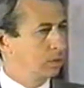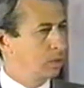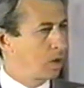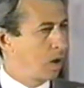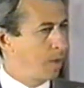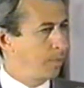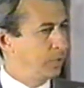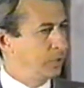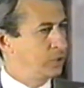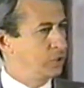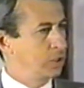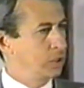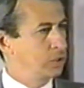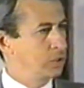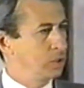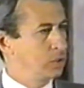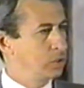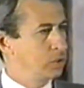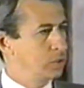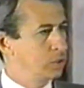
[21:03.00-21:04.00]
carpet's
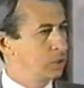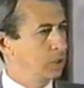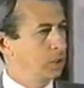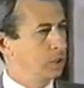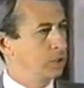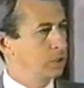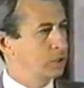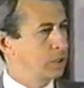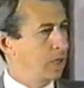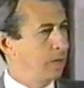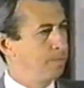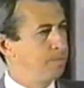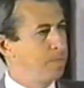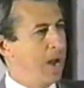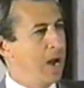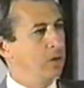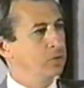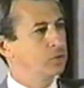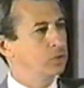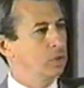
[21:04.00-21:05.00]
6 inches thick, you just kind of
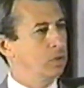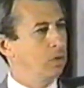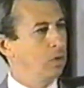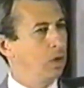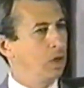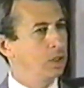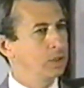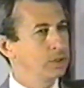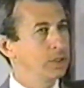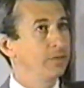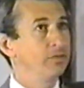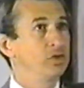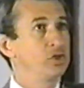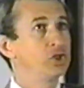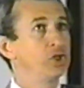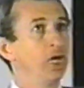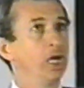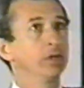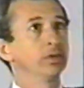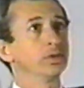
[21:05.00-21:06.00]
bounce across. They have the
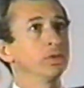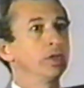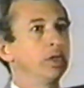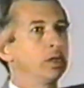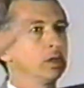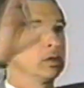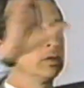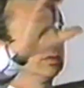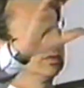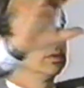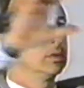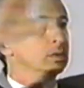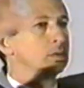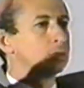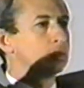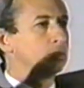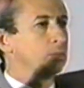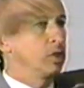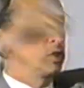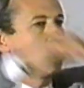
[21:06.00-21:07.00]
chandelier,
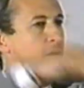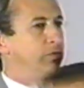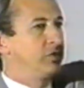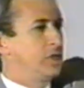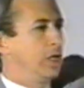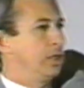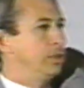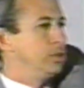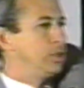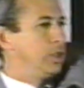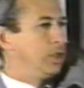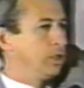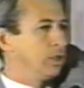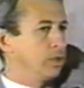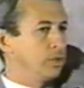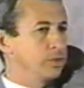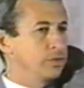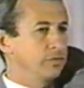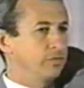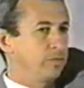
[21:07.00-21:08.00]
must have 10
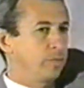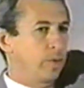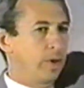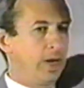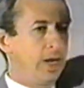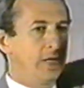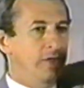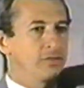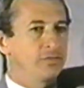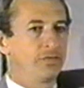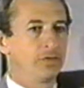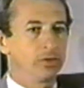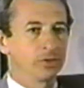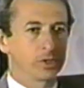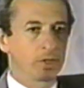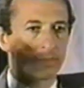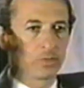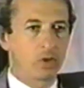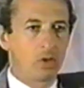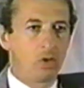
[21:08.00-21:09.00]
tiers of brass,
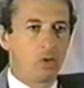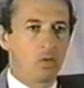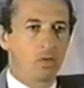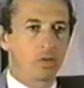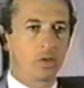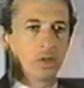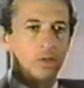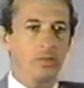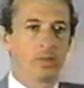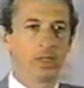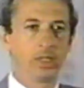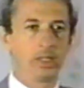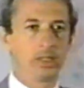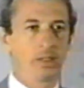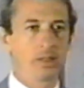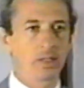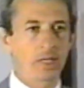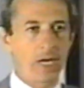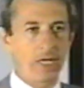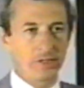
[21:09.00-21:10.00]
fills up the whole room.
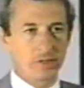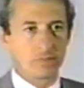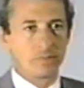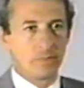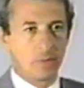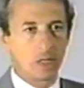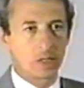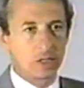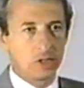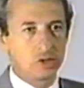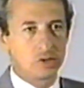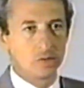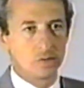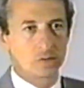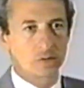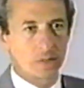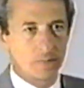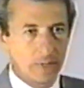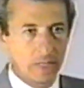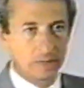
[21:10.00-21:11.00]
Guys in monkey
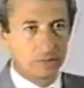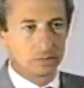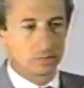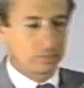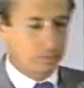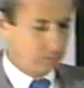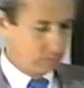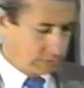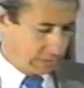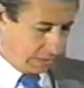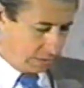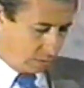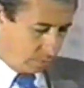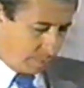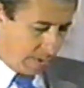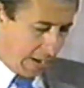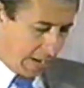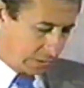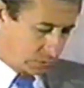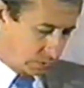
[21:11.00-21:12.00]
suits come out, take
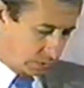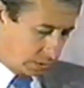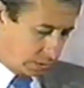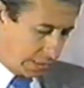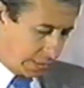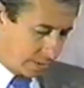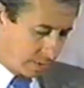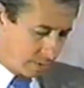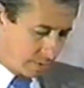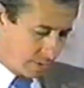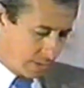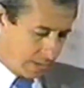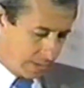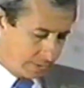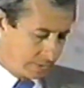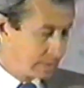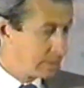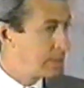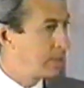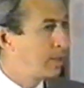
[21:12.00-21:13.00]
your bags whether you like it or
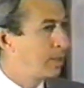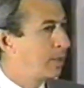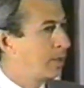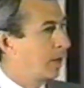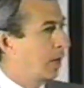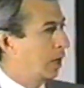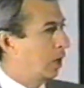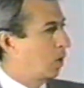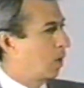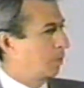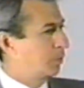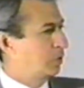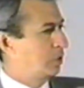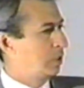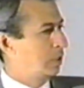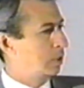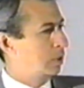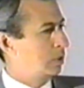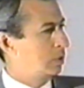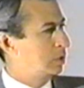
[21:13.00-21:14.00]
not. I go up to
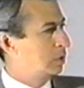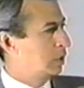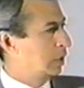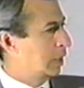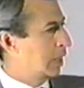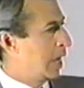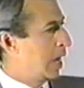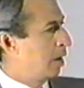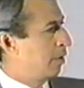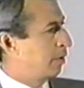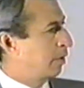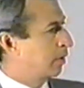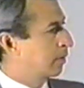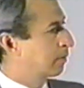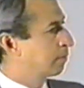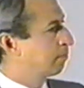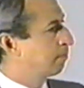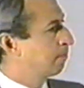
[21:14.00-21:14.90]
the counter